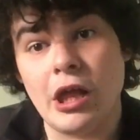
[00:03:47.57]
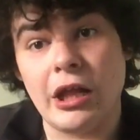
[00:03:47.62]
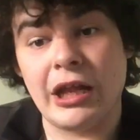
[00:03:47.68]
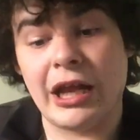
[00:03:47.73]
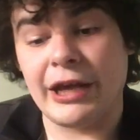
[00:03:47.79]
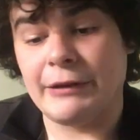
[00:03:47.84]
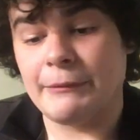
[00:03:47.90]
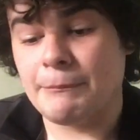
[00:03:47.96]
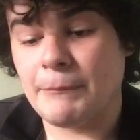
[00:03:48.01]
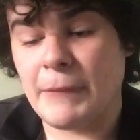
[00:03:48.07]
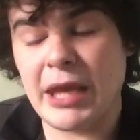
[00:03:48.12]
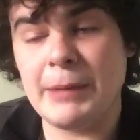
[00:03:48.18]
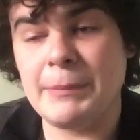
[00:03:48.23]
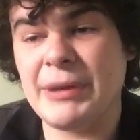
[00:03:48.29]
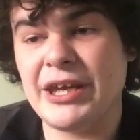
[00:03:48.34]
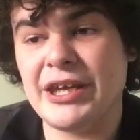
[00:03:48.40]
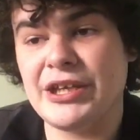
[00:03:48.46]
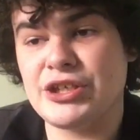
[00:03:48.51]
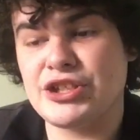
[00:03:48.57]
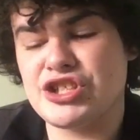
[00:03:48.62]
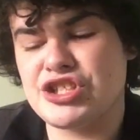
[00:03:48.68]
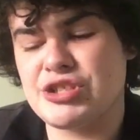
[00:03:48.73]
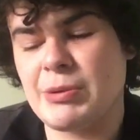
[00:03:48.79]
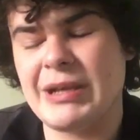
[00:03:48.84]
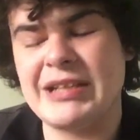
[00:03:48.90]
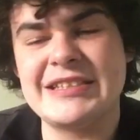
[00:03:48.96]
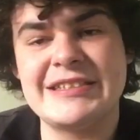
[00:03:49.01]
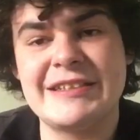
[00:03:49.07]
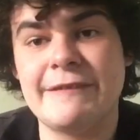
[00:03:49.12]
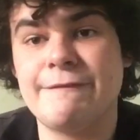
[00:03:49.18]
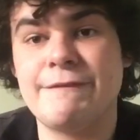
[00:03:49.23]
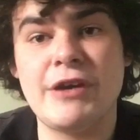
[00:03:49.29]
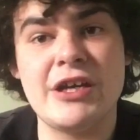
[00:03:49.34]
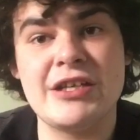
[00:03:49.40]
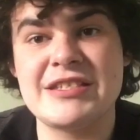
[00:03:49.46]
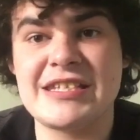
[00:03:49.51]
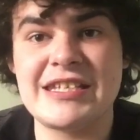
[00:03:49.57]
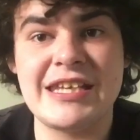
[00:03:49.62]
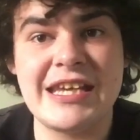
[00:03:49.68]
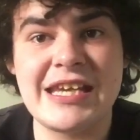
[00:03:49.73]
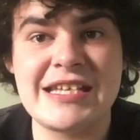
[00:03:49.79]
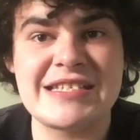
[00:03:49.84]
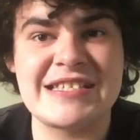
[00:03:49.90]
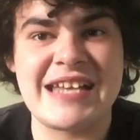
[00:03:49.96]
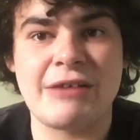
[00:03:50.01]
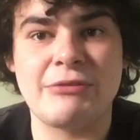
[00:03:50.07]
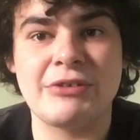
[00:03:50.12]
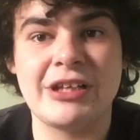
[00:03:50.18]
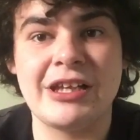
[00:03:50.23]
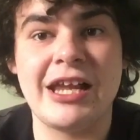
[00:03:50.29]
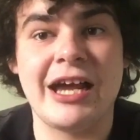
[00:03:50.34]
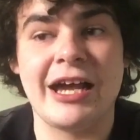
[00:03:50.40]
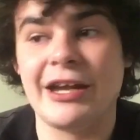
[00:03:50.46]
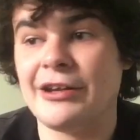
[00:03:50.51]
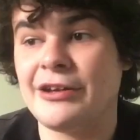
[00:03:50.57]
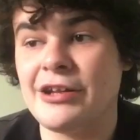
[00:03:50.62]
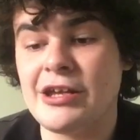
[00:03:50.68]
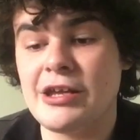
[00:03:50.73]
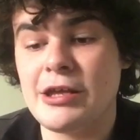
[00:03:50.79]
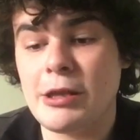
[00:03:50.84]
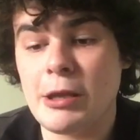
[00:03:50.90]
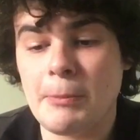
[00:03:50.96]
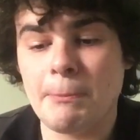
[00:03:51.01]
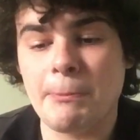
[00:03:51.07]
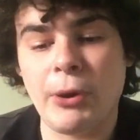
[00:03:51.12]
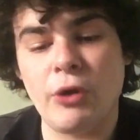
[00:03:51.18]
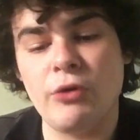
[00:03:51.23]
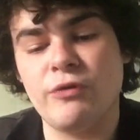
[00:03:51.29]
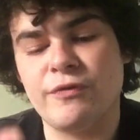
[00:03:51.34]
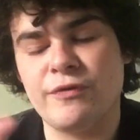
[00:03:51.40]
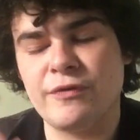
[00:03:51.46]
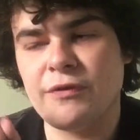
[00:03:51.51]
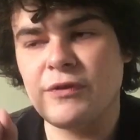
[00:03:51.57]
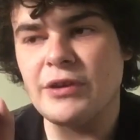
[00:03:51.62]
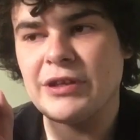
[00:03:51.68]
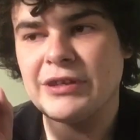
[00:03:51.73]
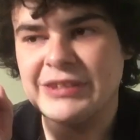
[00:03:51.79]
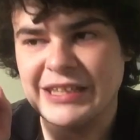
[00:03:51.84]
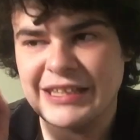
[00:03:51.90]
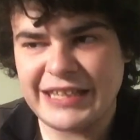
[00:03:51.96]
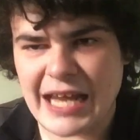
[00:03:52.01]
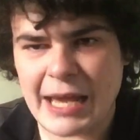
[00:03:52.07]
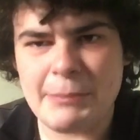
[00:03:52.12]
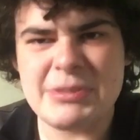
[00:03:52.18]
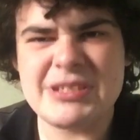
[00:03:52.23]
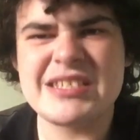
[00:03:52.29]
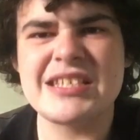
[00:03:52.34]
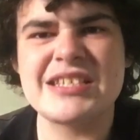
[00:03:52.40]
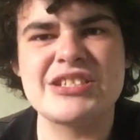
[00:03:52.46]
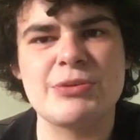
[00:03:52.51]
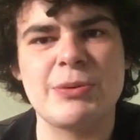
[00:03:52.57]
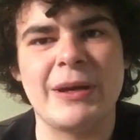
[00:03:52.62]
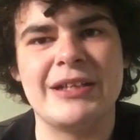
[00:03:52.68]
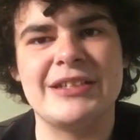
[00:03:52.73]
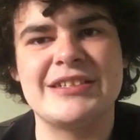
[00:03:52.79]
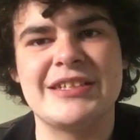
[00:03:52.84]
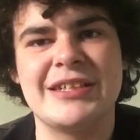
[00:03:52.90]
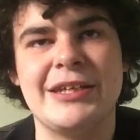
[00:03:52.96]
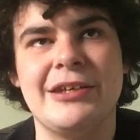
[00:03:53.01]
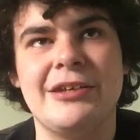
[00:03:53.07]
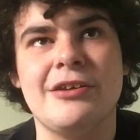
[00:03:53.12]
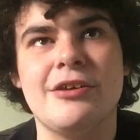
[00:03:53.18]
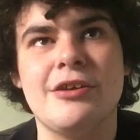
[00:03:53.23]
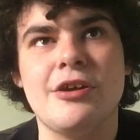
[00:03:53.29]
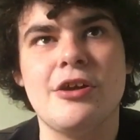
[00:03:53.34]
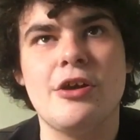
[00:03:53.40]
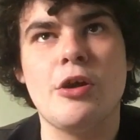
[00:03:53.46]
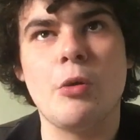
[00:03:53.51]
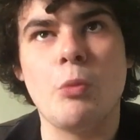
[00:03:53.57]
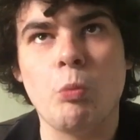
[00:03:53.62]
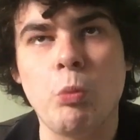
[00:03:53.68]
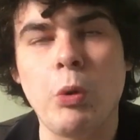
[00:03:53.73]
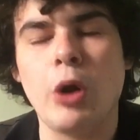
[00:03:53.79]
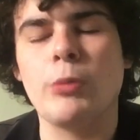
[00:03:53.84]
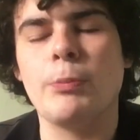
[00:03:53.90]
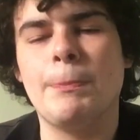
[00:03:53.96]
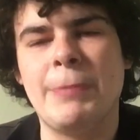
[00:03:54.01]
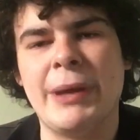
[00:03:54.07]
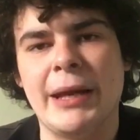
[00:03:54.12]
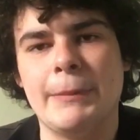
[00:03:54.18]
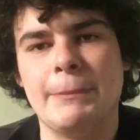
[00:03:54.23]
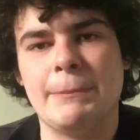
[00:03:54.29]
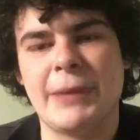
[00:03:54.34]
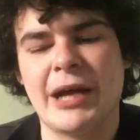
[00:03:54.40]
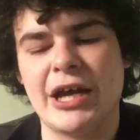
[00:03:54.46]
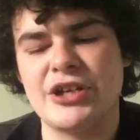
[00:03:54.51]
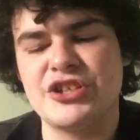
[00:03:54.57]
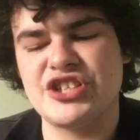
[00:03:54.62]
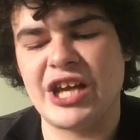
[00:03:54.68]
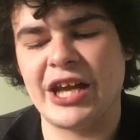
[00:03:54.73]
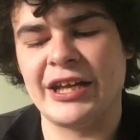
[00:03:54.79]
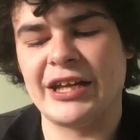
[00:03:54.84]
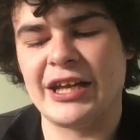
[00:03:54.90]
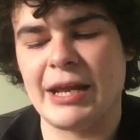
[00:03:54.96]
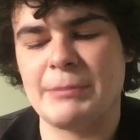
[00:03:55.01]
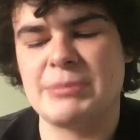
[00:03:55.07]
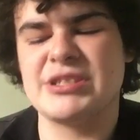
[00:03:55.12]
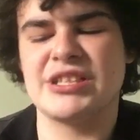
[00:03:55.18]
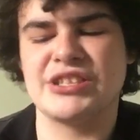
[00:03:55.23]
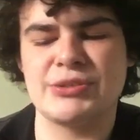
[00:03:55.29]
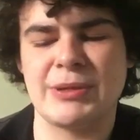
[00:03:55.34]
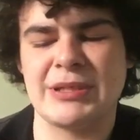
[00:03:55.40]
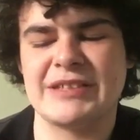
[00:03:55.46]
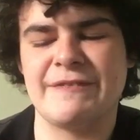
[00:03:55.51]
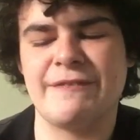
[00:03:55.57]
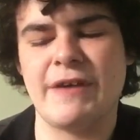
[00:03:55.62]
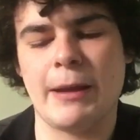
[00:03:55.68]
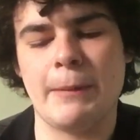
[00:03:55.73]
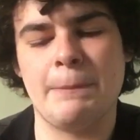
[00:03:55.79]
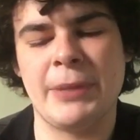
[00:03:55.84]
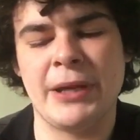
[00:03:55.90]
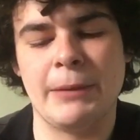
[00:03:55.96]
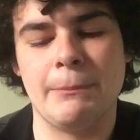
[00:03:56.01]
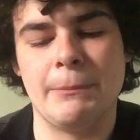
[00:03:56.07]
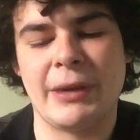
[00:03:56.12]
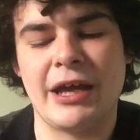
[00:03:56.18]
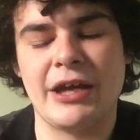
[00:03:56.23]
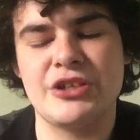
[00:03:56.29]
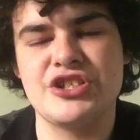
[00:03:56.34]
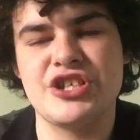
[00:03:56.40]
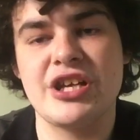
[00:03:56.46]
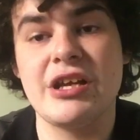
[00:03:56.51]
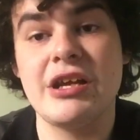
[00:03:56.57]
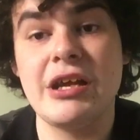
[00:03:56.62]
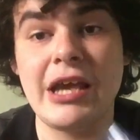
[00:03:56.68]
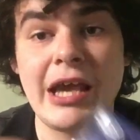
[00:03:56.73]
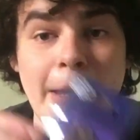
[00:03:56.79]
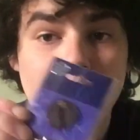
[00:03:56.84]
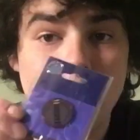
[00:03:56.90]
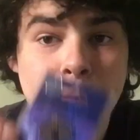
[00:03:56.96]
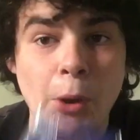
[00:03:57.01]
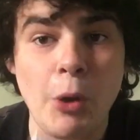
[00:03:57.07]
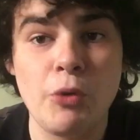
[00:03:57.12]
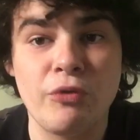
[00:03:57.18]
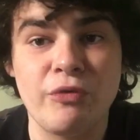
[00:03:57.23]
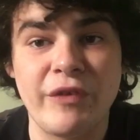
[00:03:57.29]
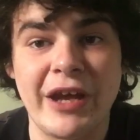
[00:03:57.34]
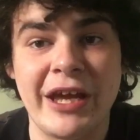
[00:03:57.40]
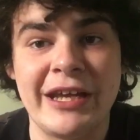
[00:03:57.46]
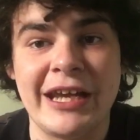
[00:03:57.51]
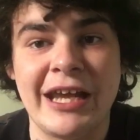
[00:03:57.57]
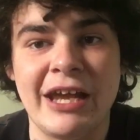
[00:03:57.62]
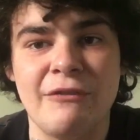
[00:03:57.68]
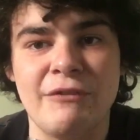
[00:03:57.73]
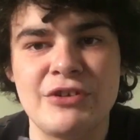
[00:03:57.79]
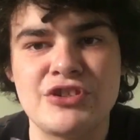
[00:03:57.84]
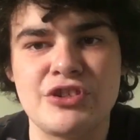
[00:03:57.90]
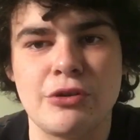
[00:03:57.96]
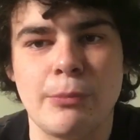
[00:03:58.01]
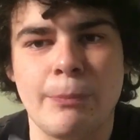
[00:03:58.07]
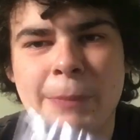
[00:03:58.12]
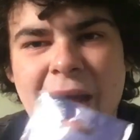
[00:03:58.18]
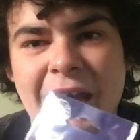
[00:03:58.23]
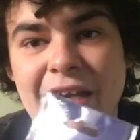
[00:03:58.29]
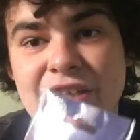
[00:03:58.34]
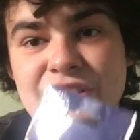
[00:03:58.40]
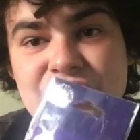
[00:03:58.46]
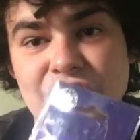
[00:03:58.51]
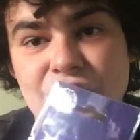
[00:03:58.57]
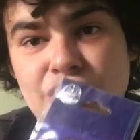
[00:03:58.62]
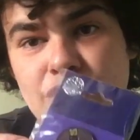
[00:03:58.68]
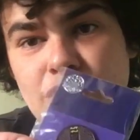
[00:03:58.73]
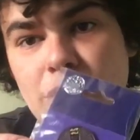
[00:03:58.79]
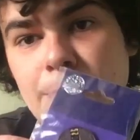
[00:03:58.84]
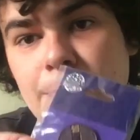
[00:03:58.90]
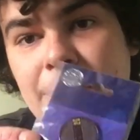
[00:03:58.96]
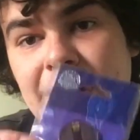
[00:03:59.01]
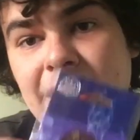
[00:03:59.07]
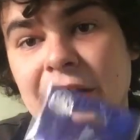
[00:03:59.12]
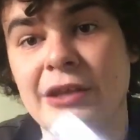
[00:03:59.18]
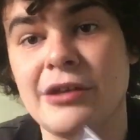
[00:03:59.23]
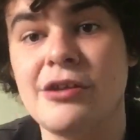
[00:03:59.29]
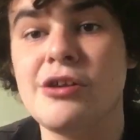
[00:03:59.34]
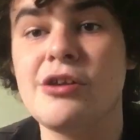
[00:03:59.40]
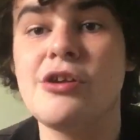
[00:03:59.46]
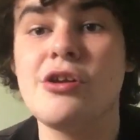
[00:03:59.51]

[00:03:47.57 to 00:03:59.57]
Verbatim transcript: like, maybe 20, 30 years down the line, both the Nemesis 21 pin badge and the Nemesis 25 pin badge both in their original packaging could be